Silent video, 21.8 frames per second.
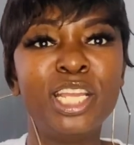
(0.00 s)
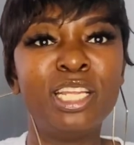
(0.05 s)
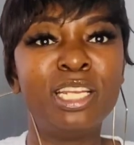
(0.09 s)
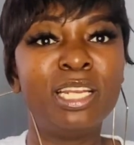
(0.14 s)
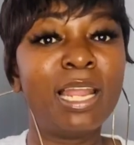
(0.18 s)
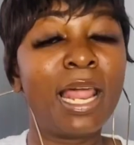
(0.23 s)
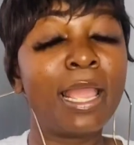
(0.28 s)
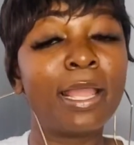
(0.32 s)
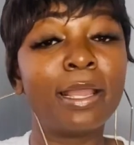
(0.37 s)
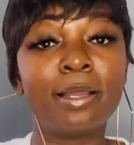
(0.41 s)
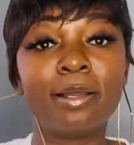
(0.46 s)

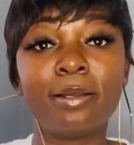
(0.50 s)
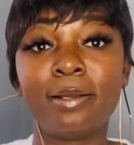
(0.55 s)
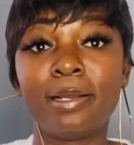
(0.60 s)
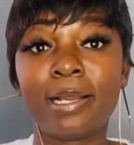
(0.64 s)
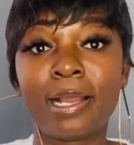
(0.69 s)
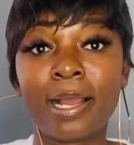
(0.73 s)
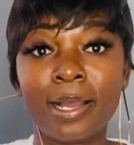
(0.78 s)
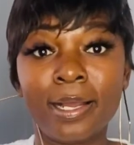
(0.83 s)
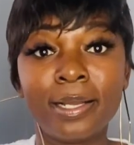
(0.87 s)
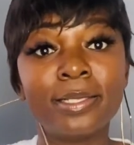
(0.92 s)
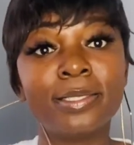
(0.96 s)
Like,
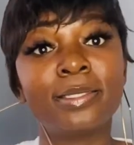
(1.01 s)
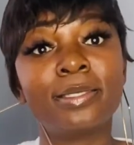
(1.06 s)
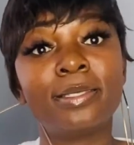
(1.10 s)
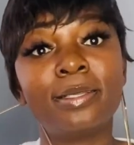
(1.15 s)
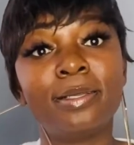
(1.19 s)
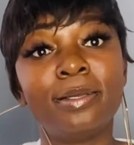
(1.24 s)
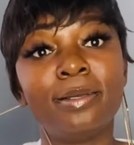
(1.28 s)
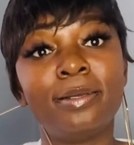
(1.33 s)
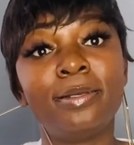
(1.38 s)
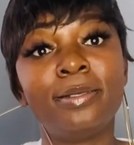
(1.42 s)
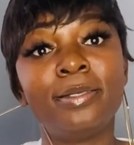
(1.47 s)
guys,
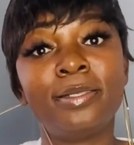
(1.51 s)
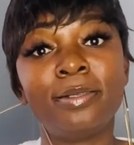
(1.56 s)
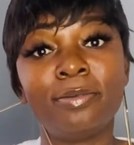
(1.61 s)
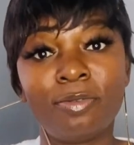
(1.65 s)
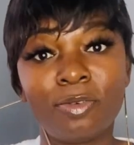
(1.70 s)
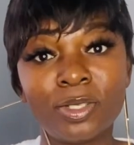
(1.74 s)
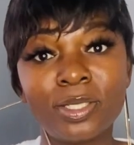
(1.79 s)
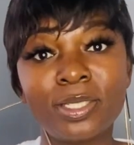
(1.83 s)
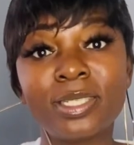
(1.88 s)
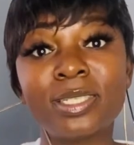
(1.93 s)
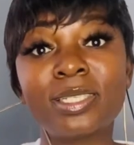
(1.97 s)

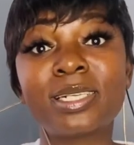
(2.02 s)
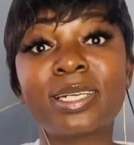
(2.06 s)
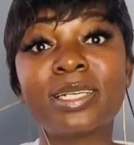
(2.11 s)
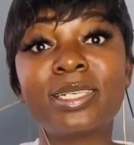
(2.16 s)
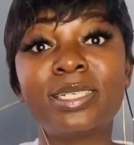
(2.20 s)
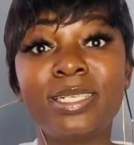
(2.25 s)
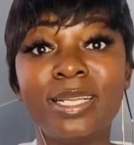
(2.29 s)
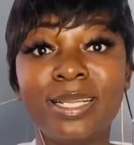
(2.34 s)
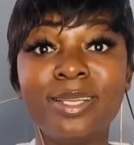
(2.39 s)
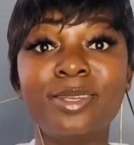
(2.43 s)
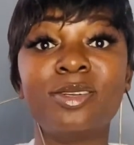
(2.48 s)
divorce is
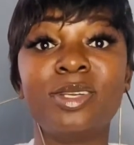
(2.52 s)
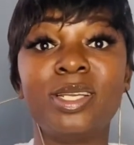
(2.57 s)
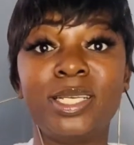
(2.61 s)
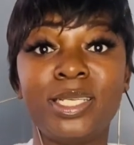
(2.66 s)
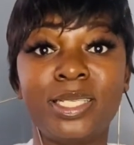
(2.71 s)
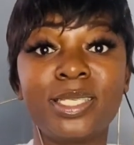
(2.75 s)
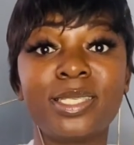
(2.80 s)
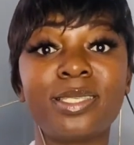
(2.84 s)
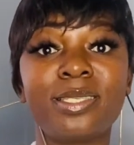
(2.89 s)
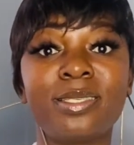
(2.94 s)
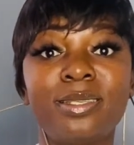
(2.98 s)

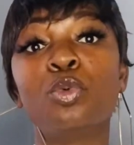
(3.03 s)
ridiculous.